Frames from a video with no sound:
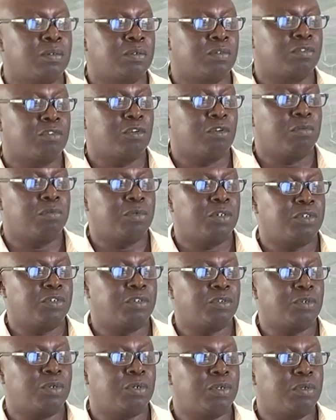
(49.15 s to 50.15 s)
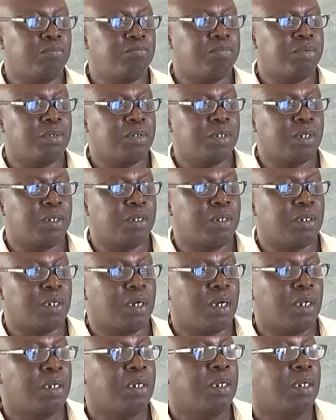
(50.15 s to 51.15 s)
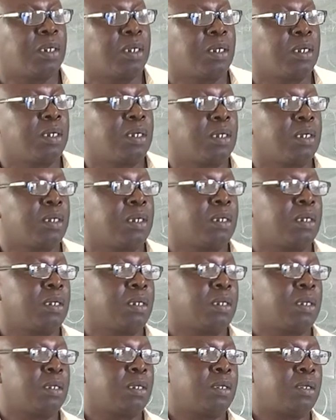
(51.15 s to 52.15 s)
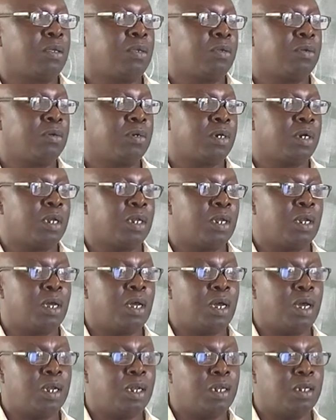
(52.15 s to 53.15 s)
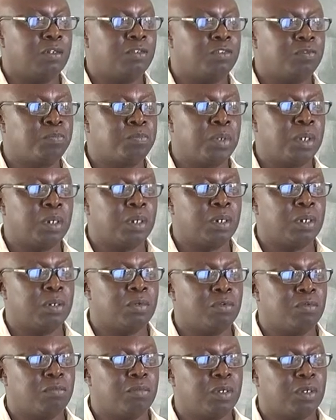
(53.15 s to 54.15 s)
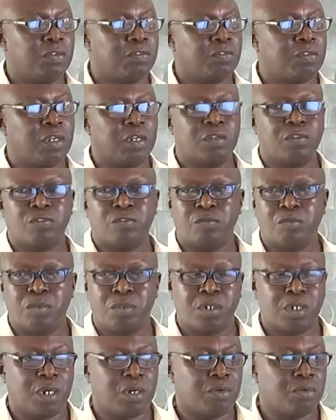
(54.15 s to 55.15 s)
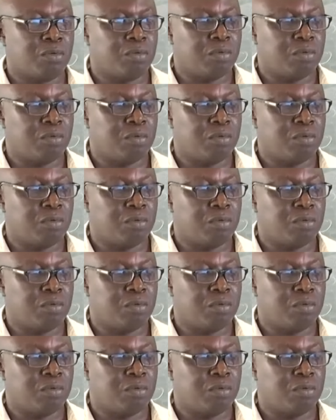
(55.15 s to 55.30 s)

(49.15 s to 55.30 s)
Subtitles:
so much so important that you can hardly speak to make sense without